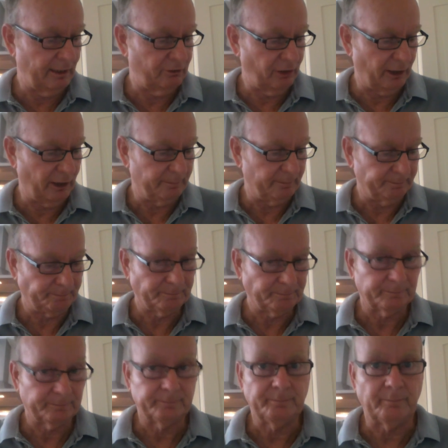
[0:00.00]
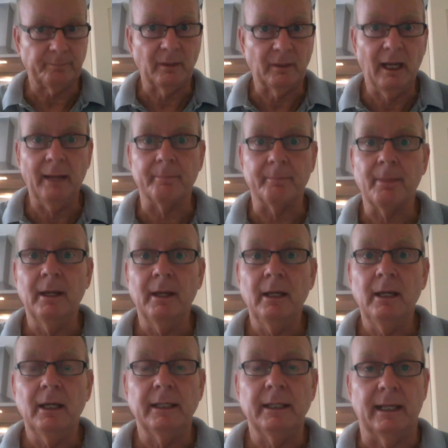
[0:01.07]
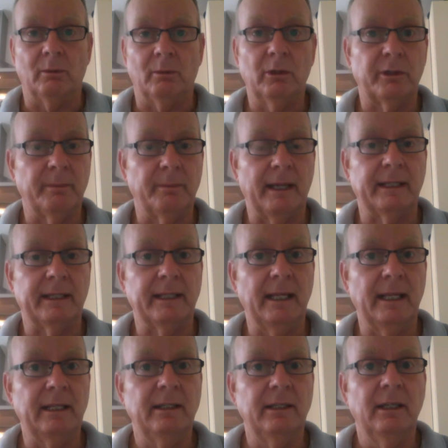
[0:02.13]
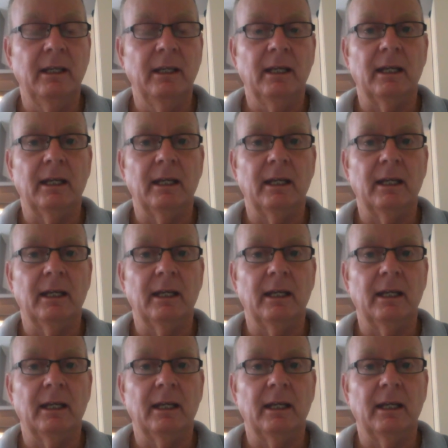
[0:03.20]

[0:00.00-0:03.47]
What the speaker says: So welcome back again.